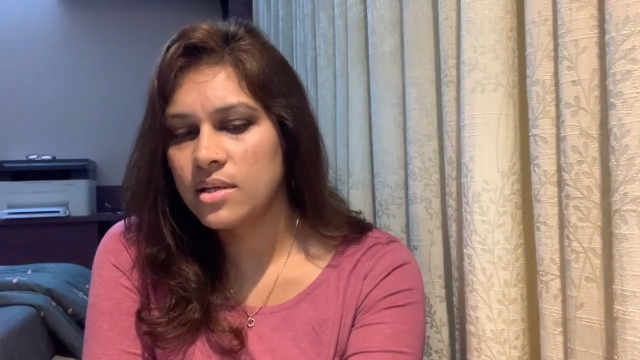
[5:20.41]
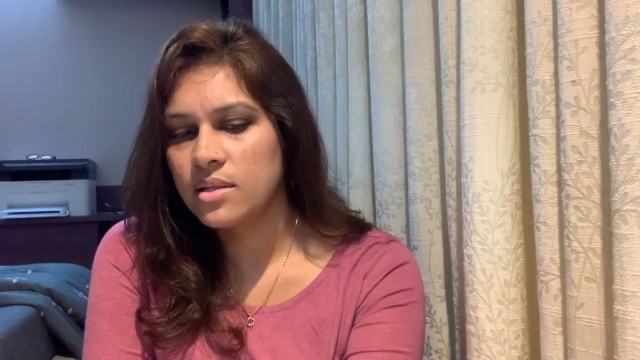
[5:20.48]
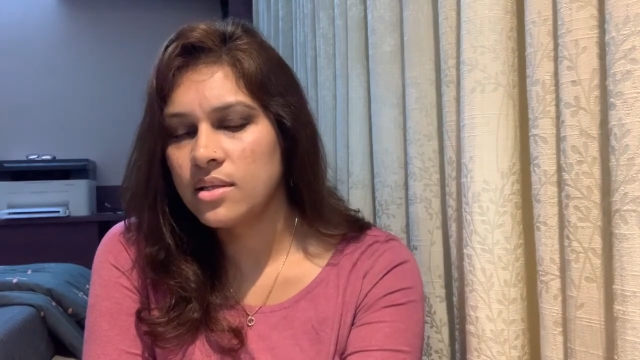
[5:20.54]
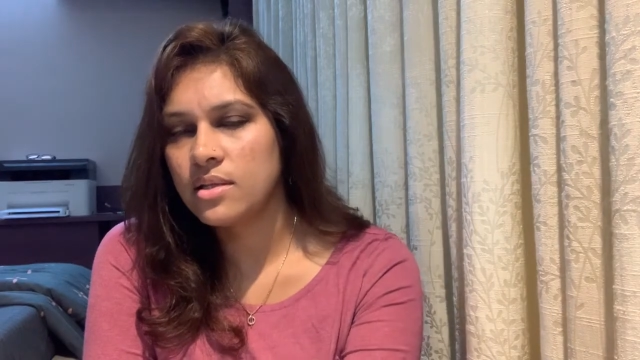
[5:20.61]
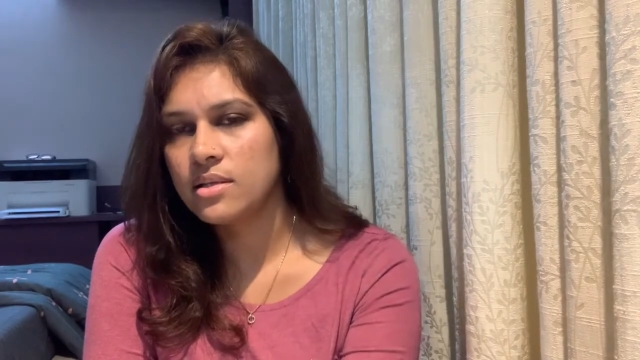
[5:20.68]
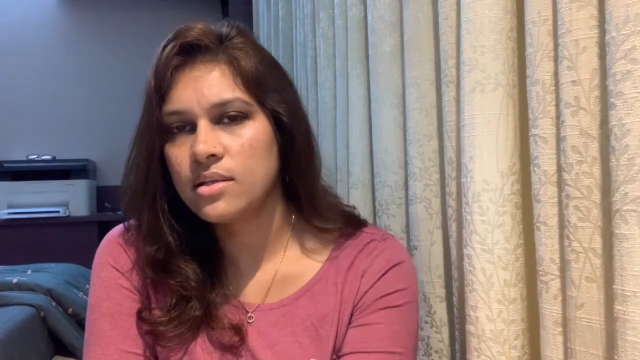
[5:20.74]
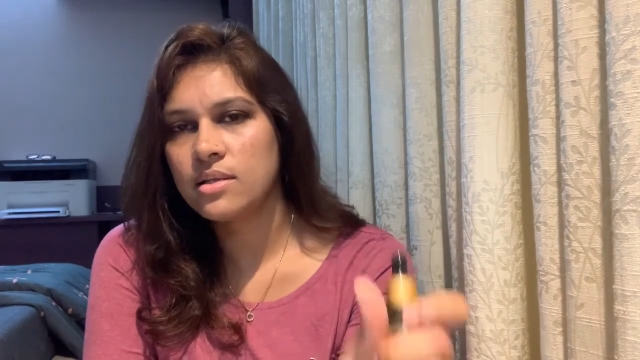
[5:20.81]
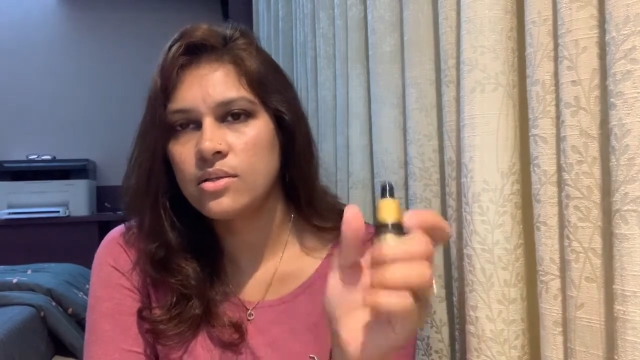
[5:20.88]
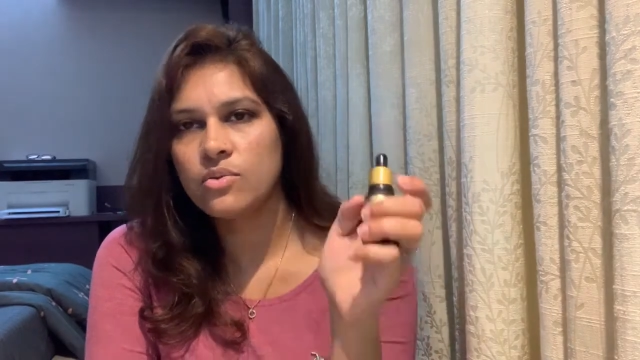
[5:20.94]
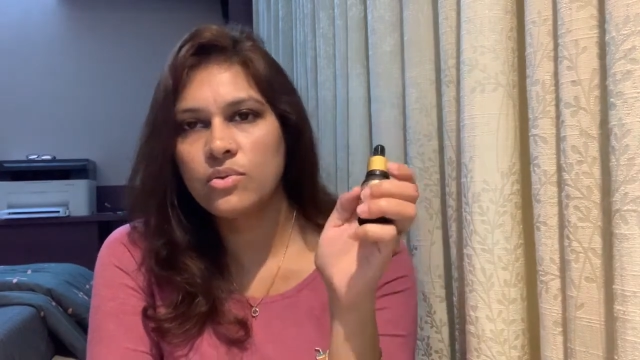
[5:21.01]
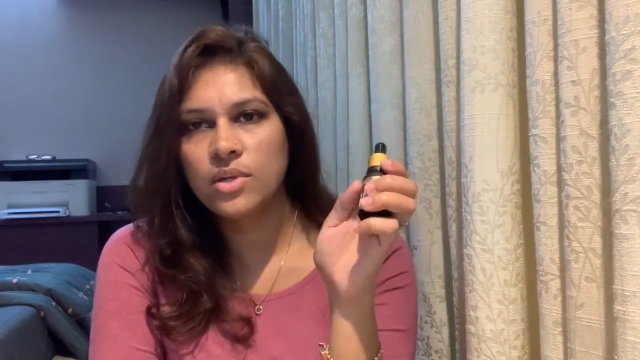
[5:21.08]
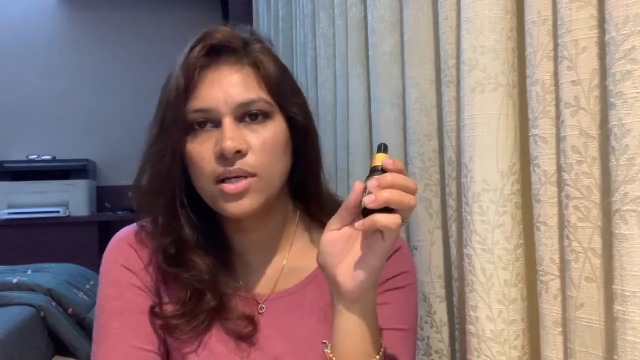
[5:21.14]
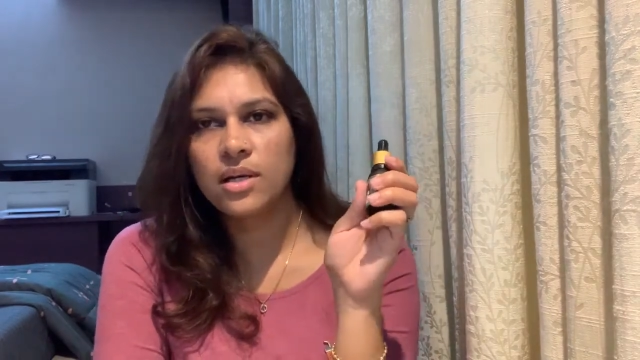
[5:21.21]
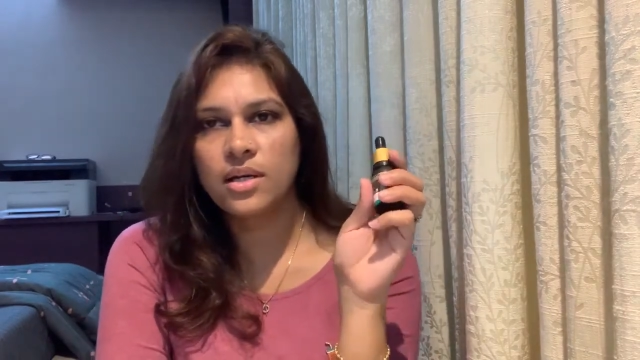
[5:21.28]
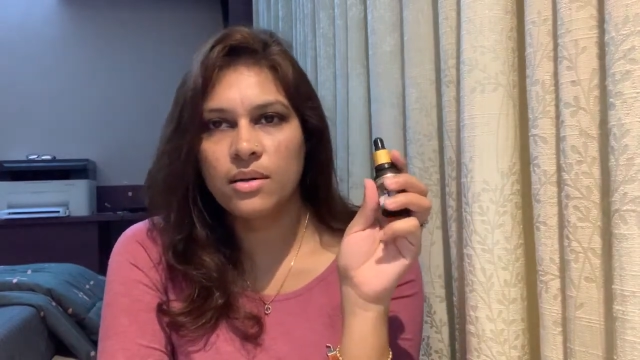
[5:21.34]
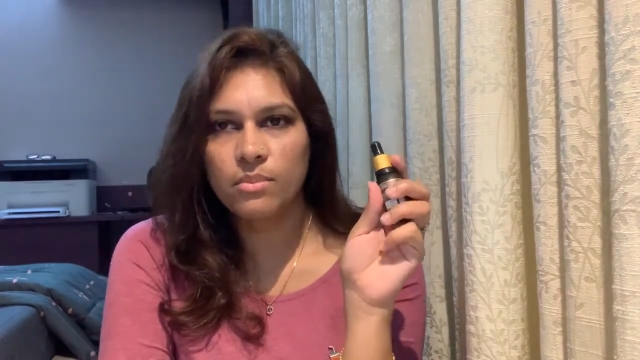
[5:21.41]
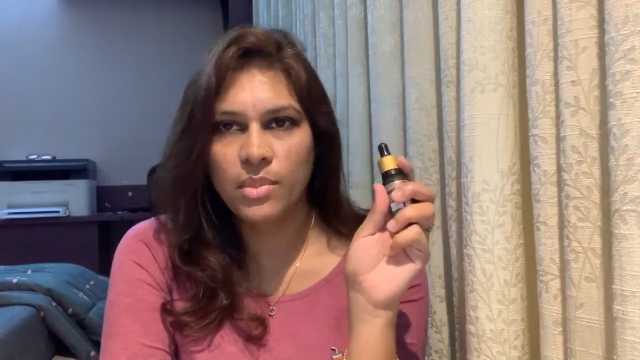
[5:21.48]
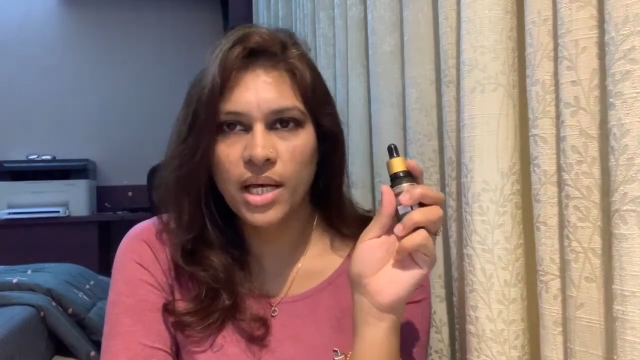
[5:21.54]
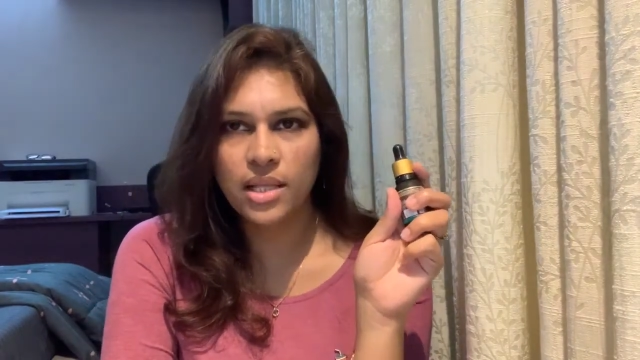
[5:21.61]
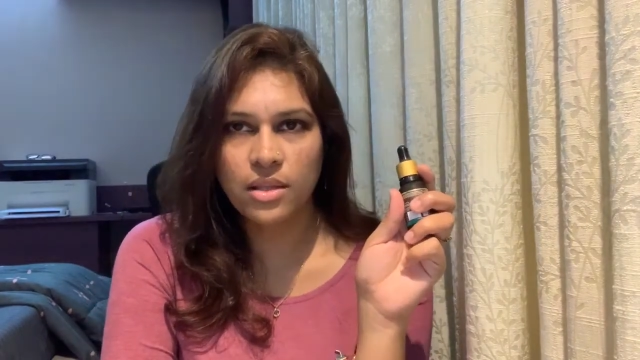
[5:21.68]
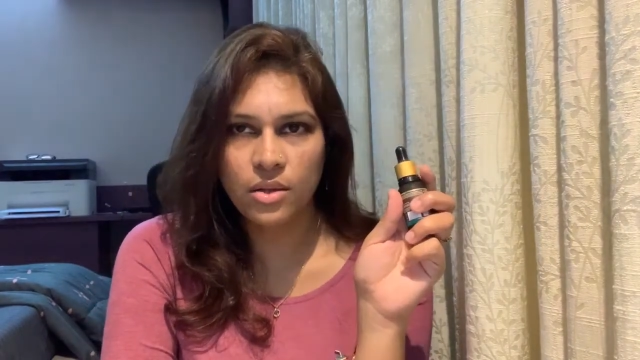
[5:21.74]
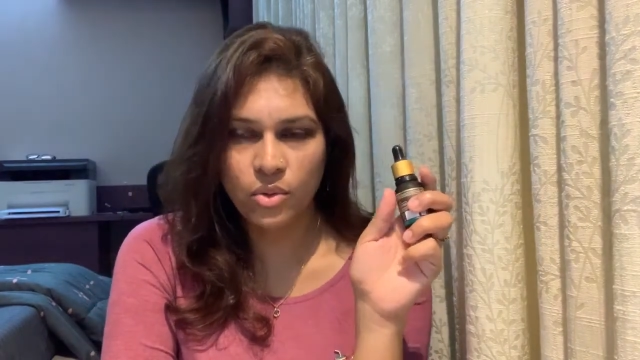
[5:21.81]
this is only a
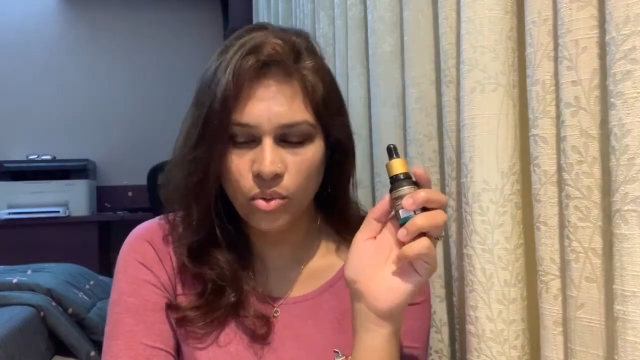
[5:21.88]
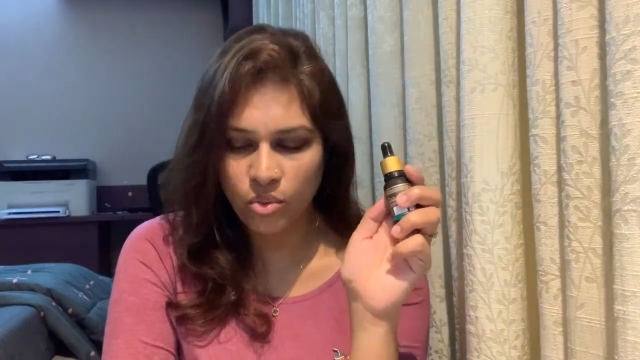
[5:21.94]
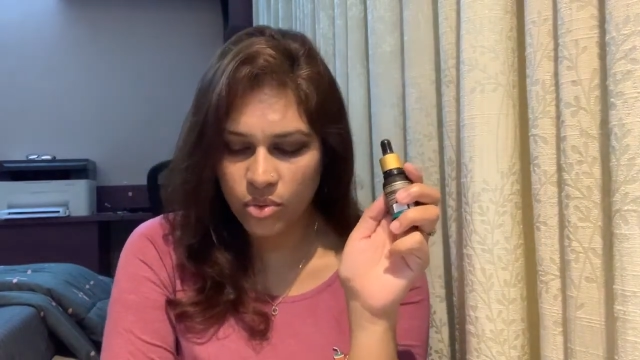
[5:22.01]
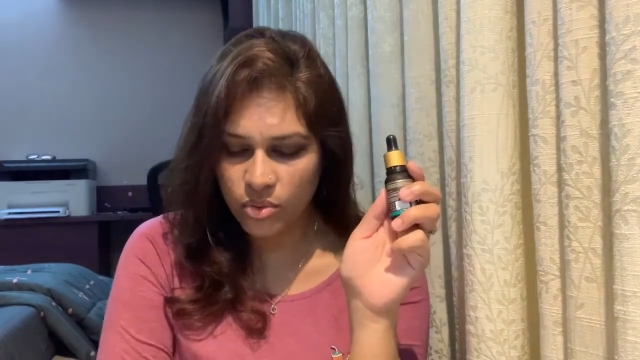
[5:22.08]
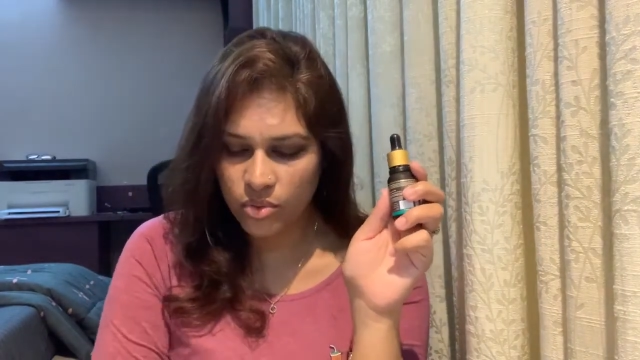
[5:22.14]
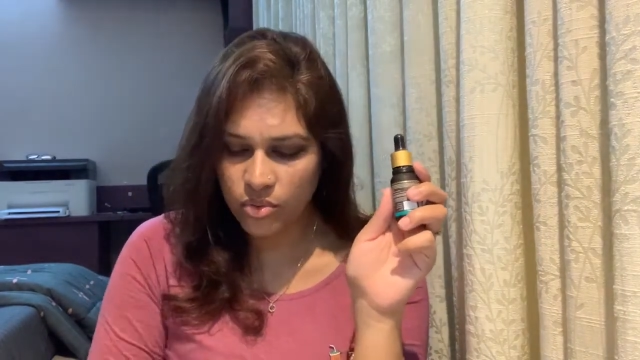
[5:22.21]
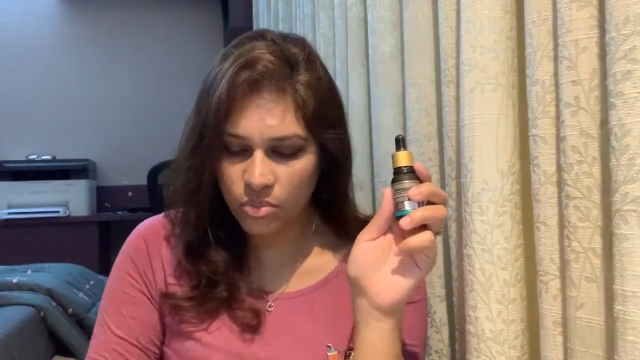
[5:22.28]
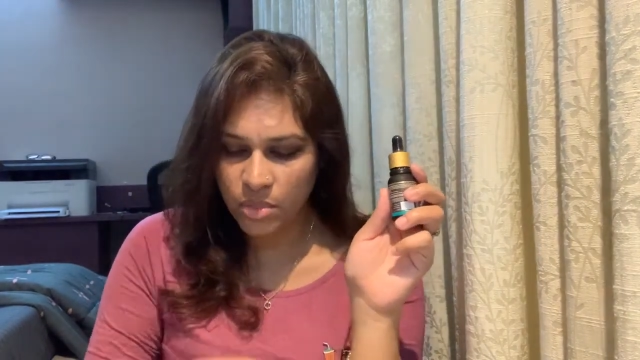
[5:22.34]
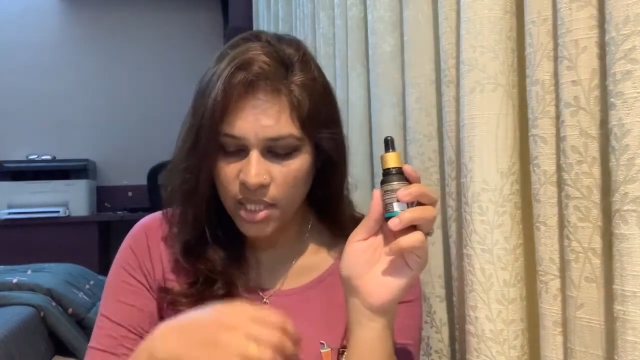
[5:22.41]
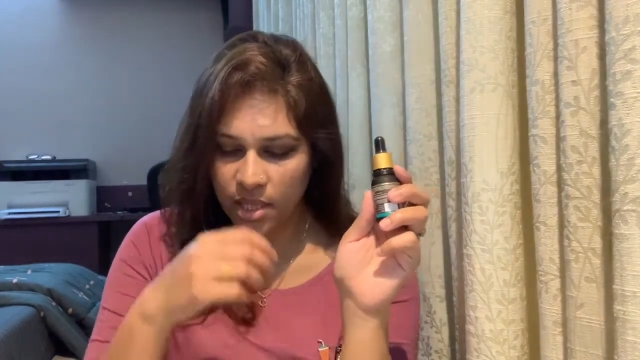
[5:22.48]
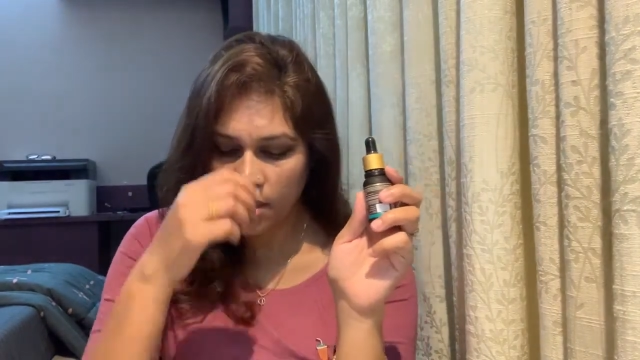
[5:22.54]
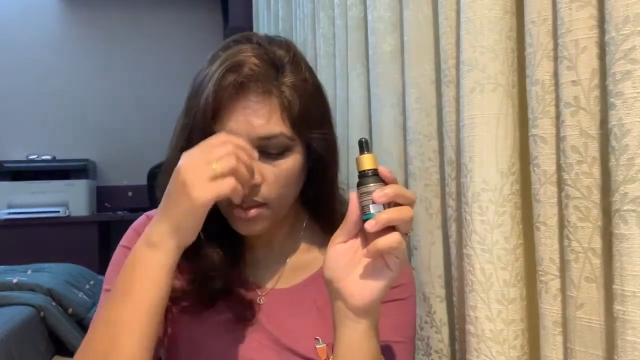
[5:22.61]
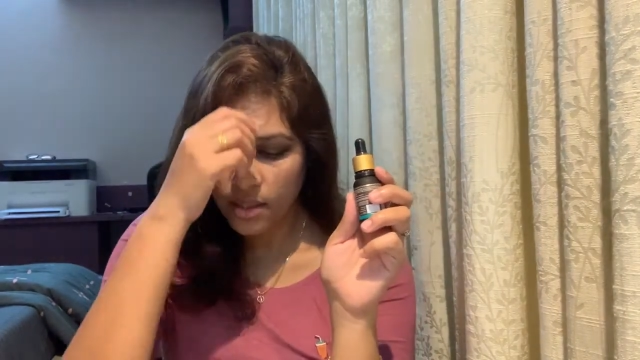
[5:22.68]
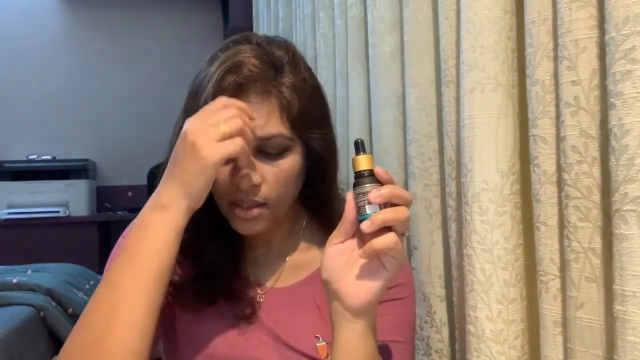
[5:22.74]
month old to me.